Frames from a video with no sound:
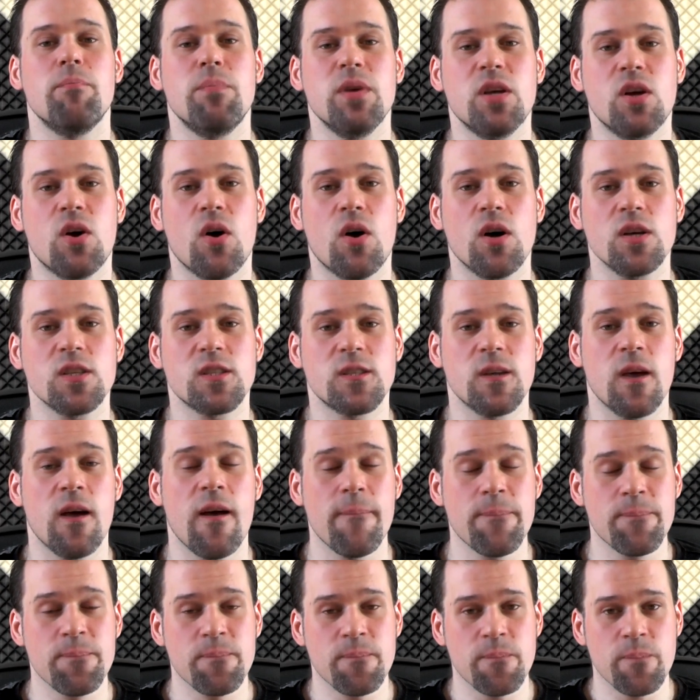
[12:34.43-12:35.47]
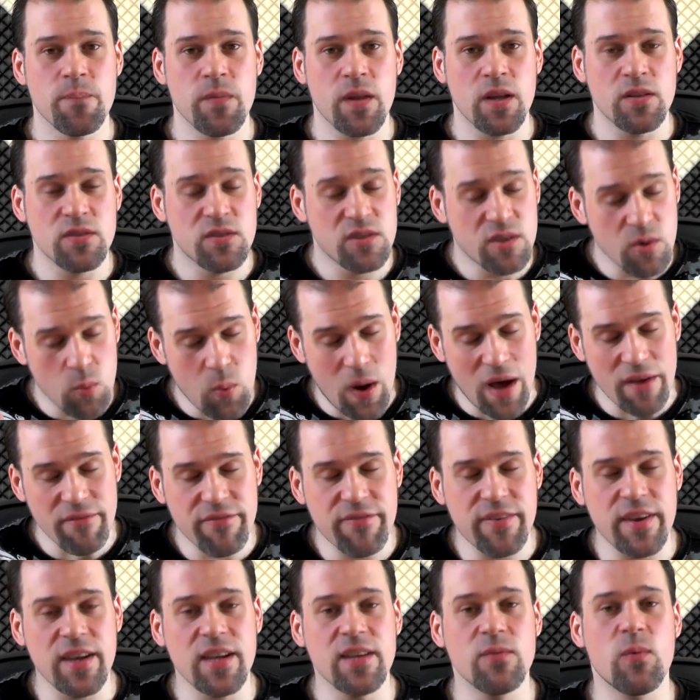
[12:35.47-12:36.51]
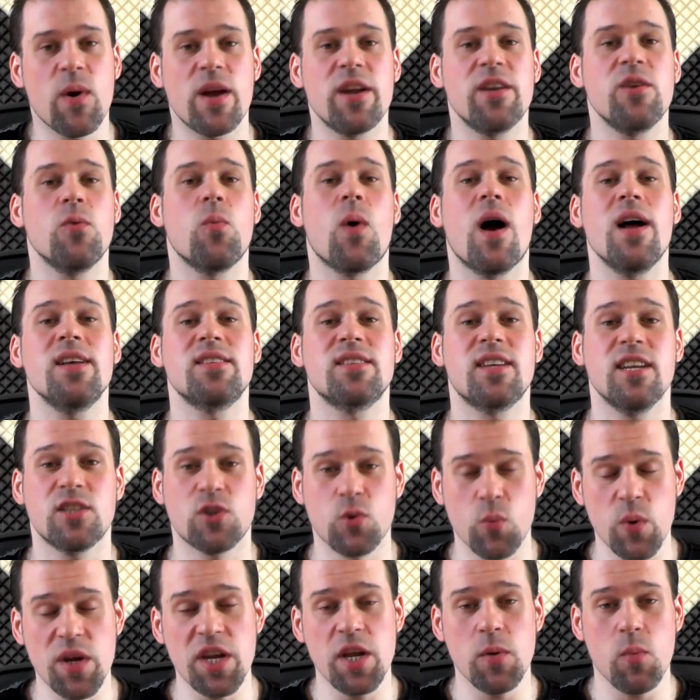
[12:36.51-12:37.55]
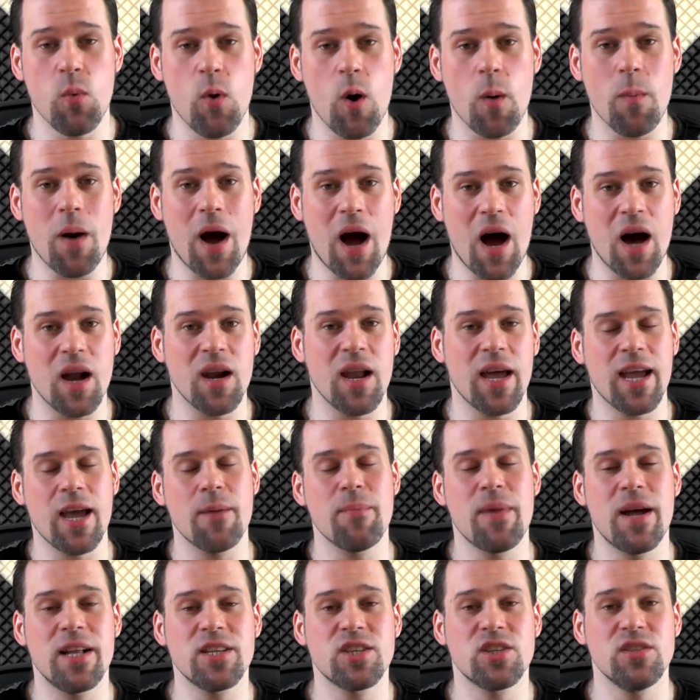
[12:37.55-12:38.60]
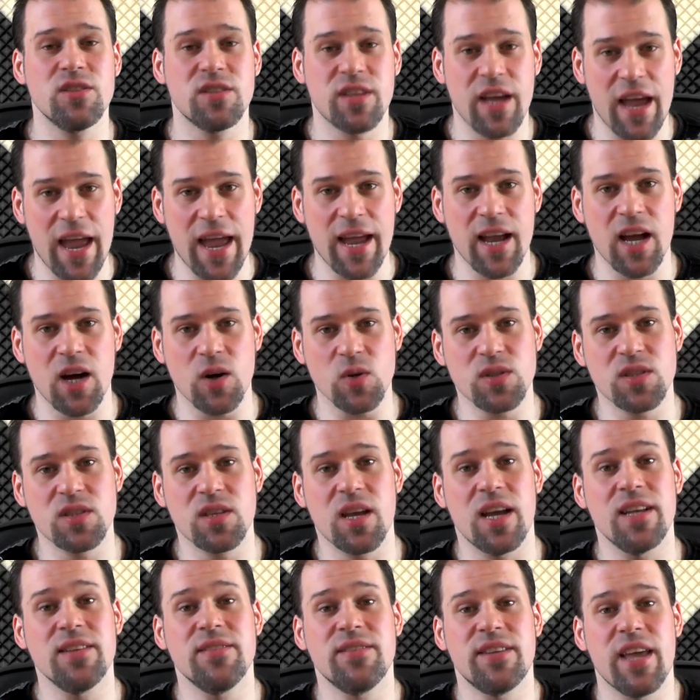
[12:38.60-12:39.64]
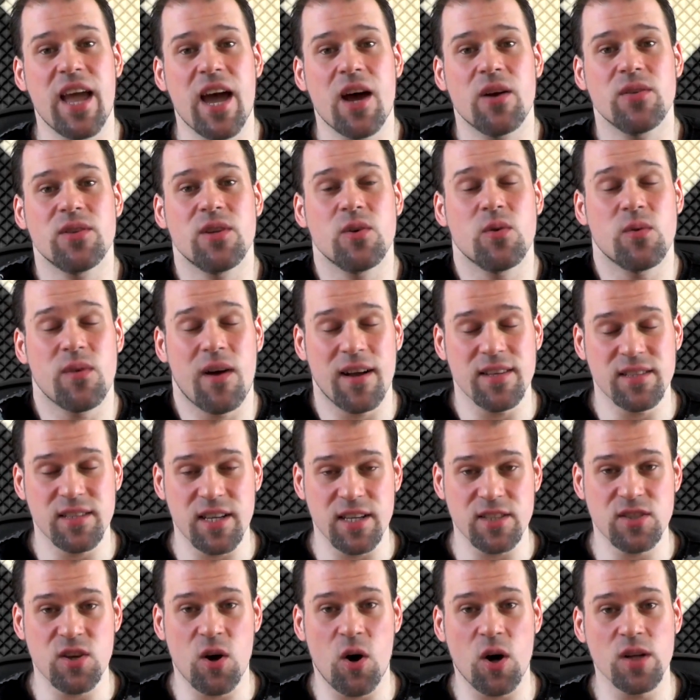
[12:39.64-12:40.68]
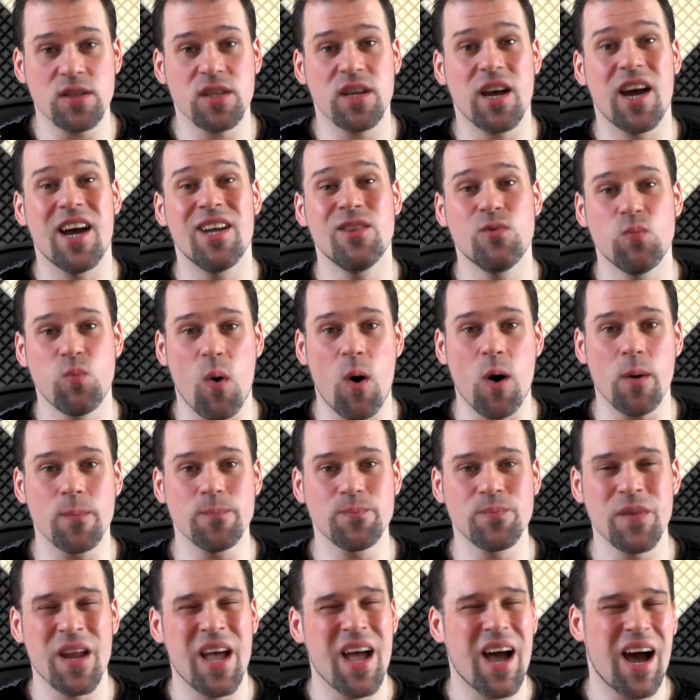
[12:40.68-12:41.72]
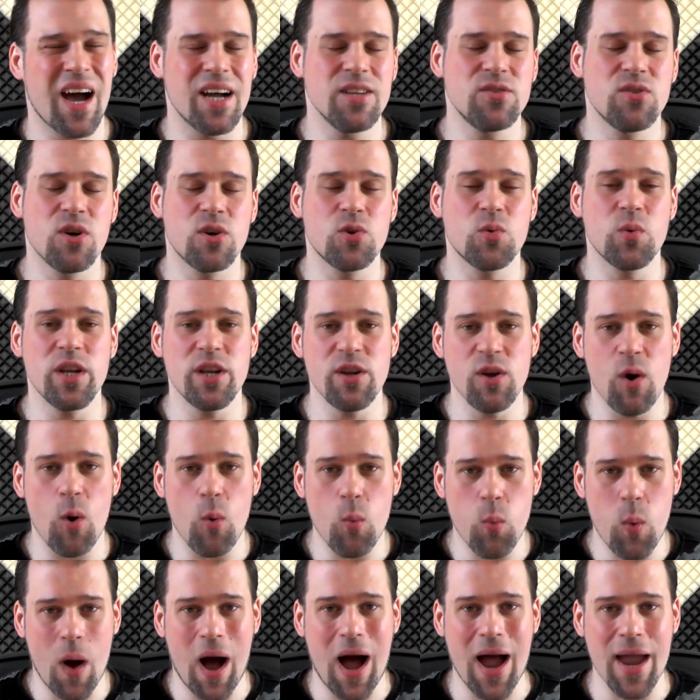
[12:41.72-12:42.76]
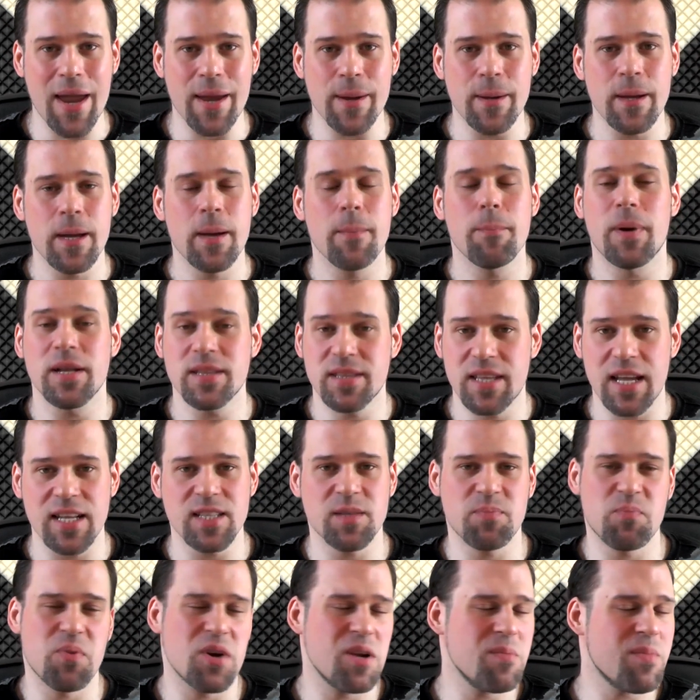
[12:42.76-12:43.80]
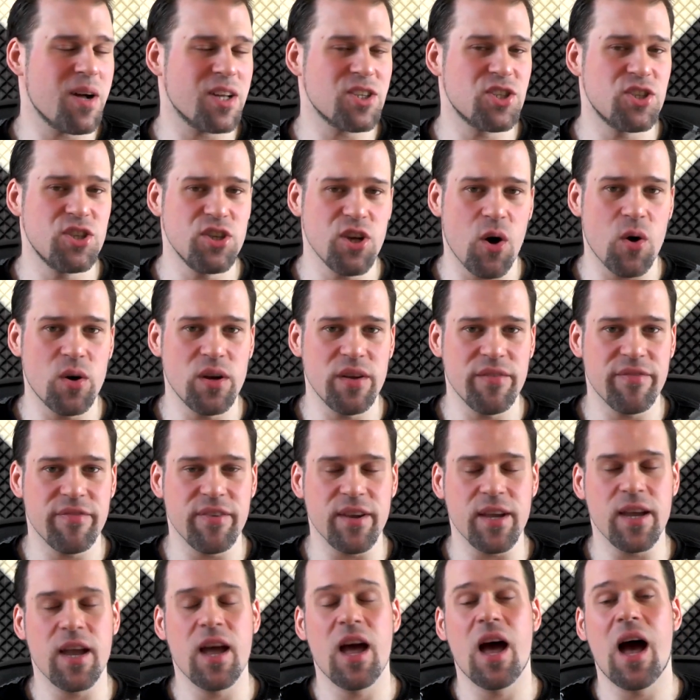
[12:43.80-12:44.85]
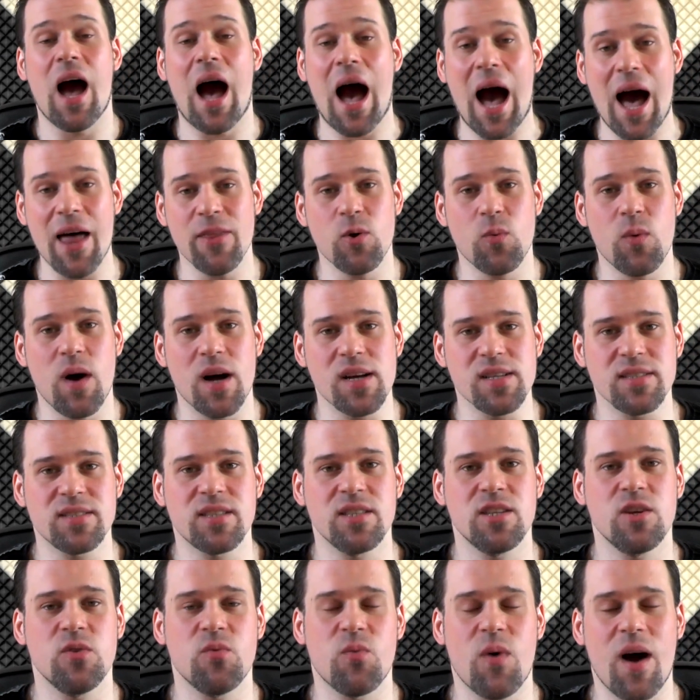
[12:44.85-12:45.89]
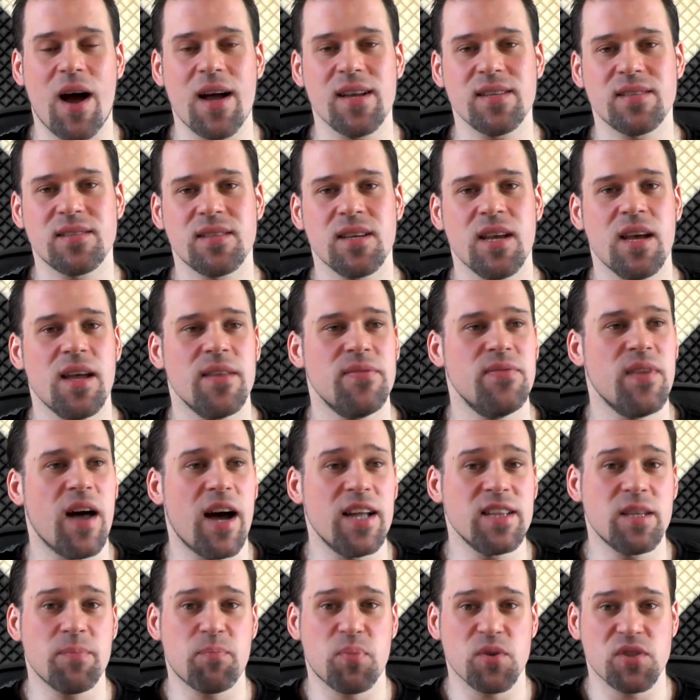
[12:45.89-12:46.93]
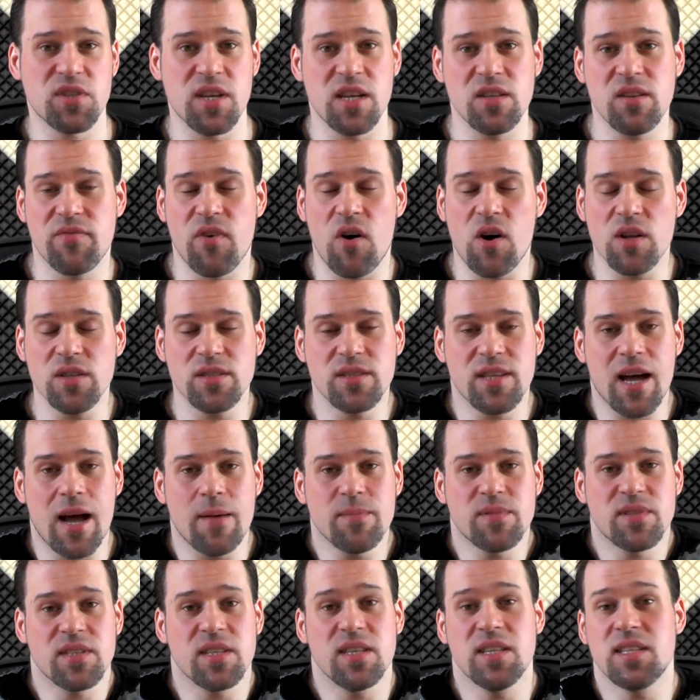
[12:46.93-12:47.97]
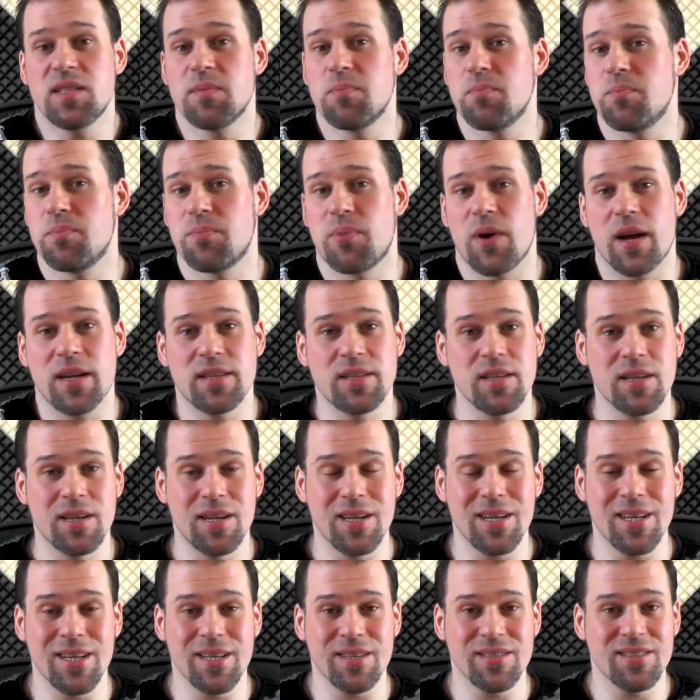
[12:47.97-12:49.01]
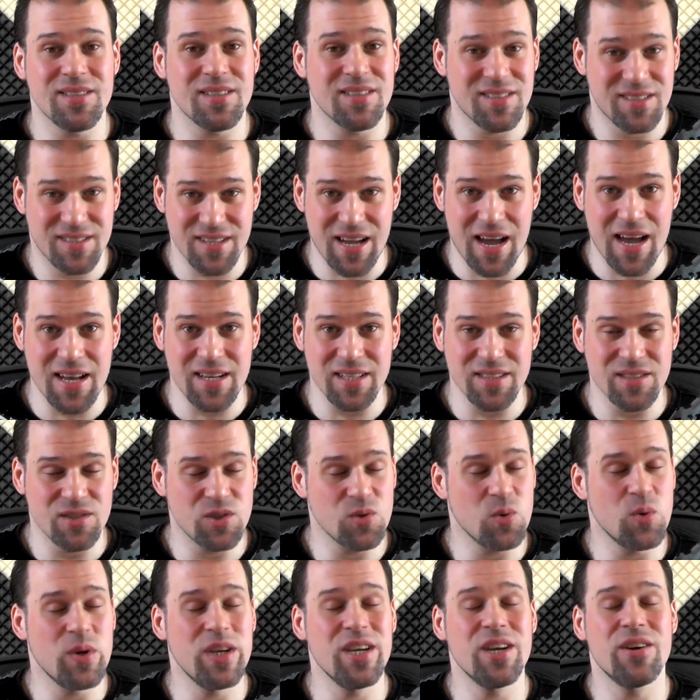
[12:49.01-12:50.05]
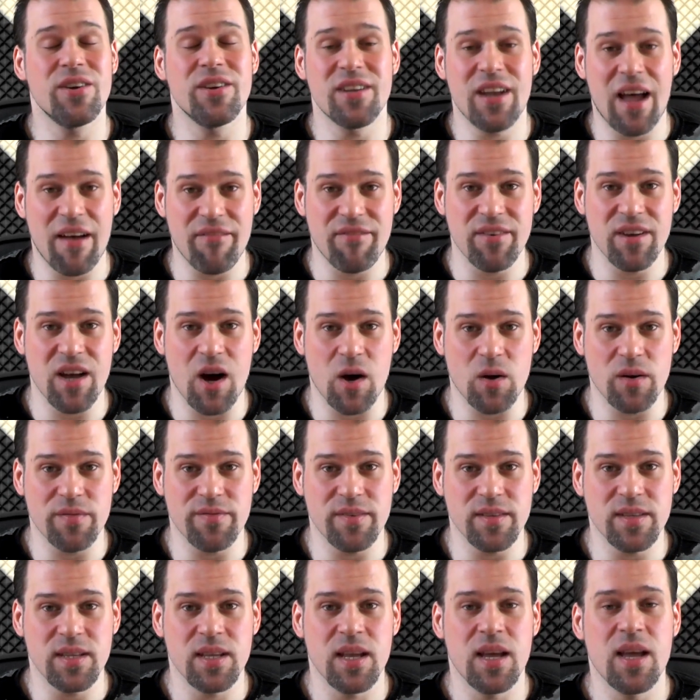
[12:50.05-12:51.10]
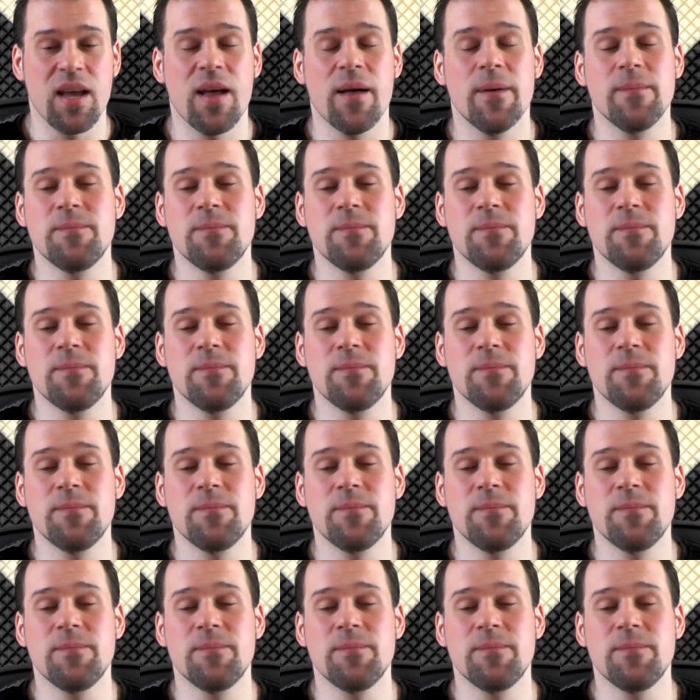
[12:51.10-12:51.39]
Because the one thing where the device gets really warm are, like I mentioned, the hangouts, and there the device gets hot and warm. I don't really know why, but that's pretty much the only thing. Otherwise, the device 90% of all the times is practically silent. You hear nothing out of it